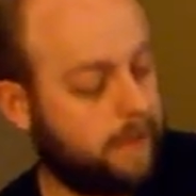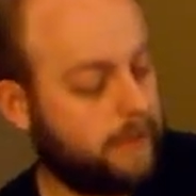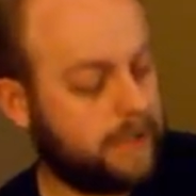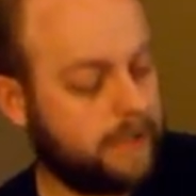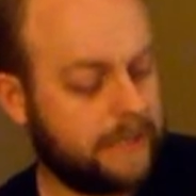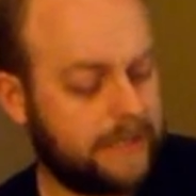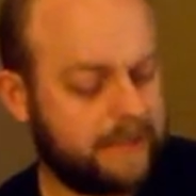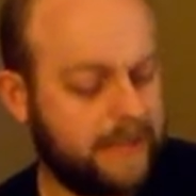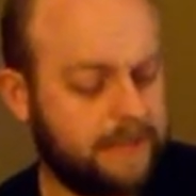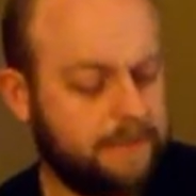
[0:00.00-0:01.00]
Giant size
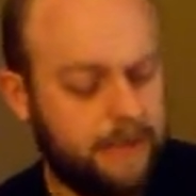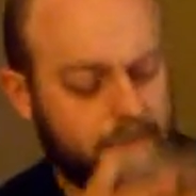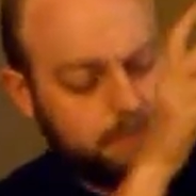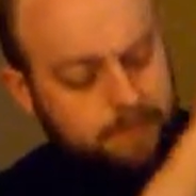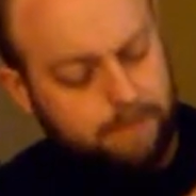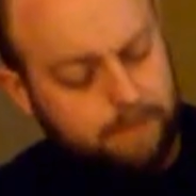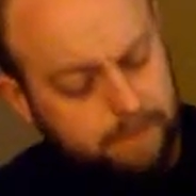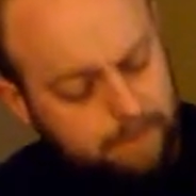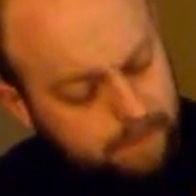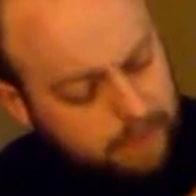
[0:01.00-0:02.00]
X-Men
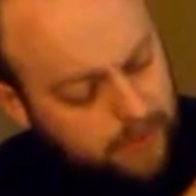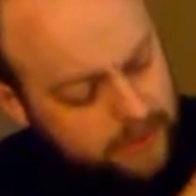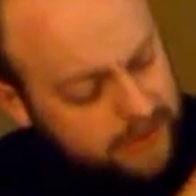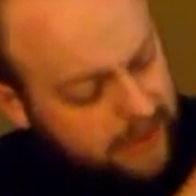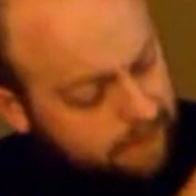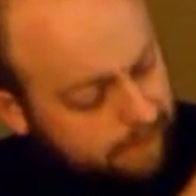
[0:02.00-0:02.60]
box set.